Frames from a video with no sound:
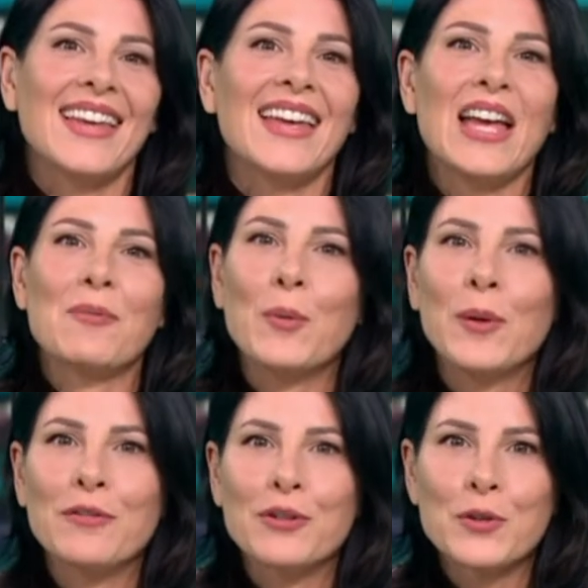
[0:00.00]
And we
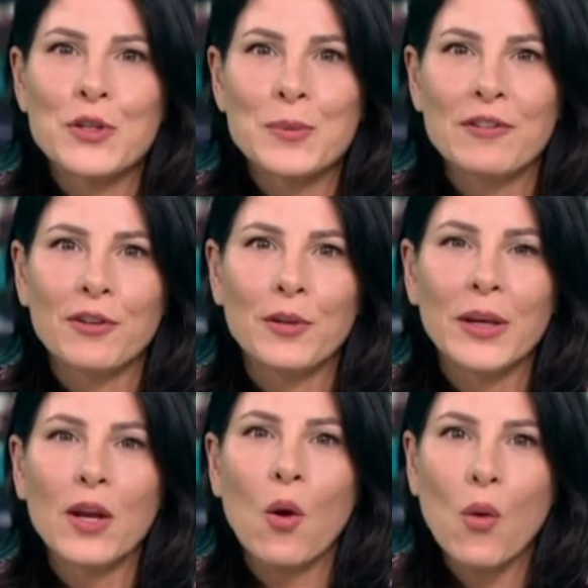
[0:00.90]
will, of course, be
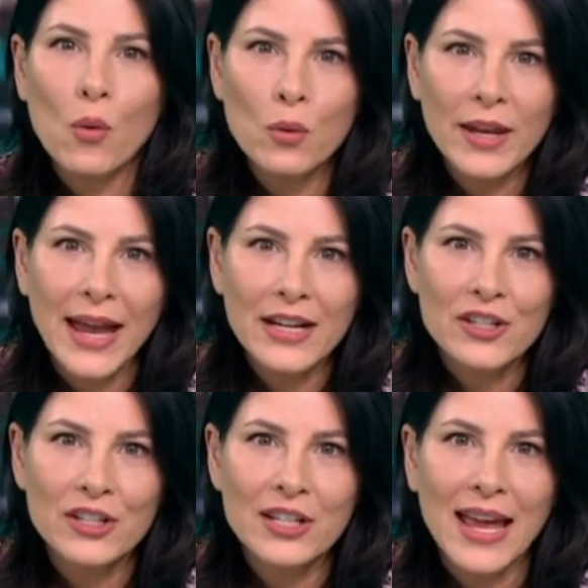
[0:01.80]
following all the
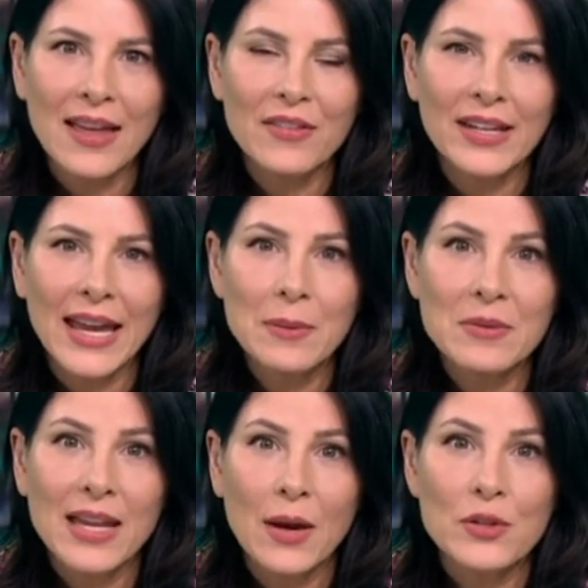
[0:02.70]
action at the
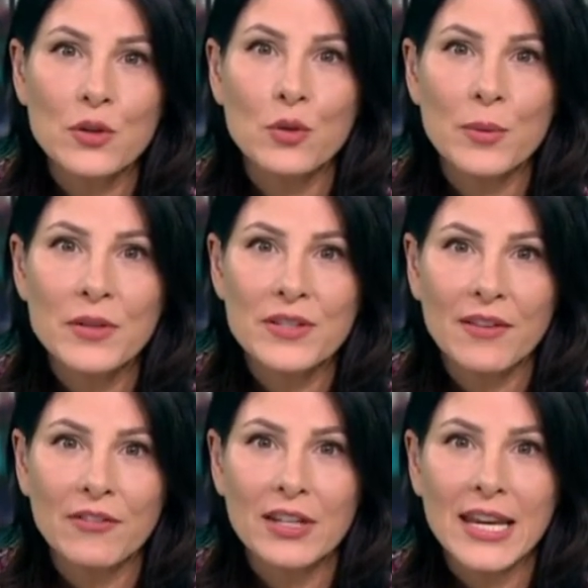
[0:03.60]
Games. Now it's almost
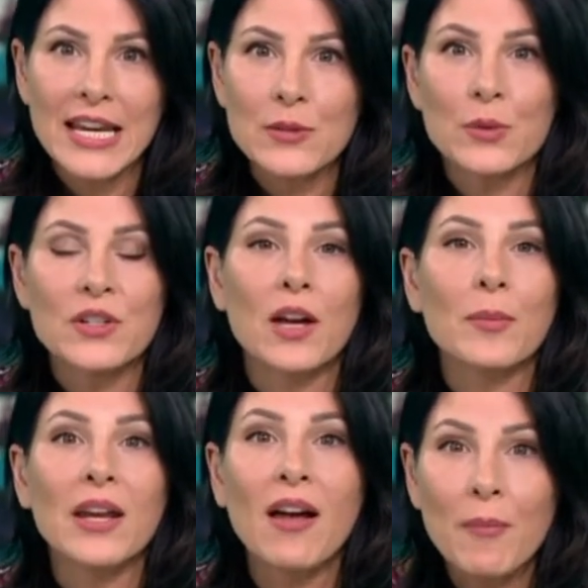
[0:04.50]
seven. Here's what's
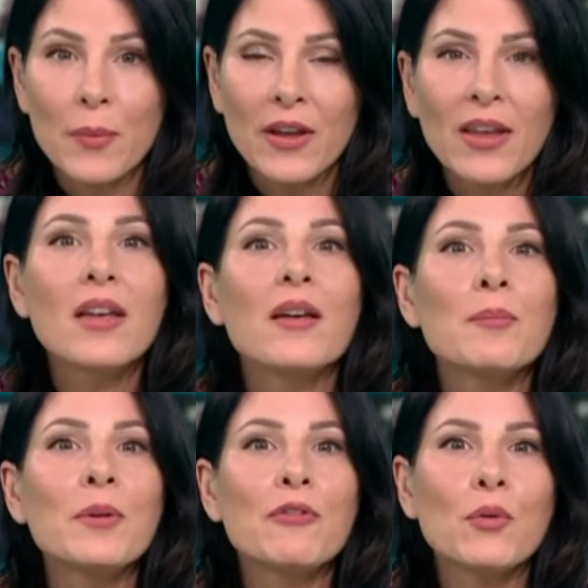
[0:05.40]
coming up.
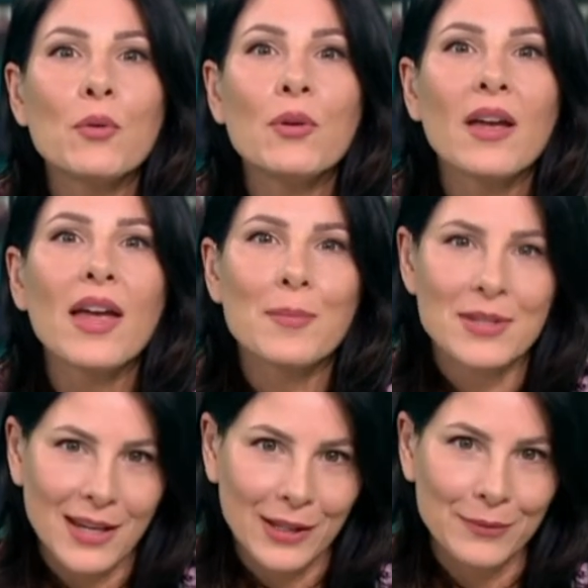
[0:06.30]
Before
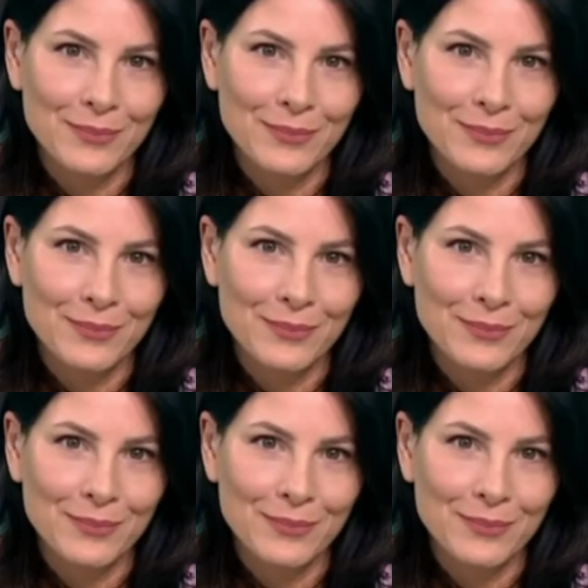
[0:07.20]
Emmerdale.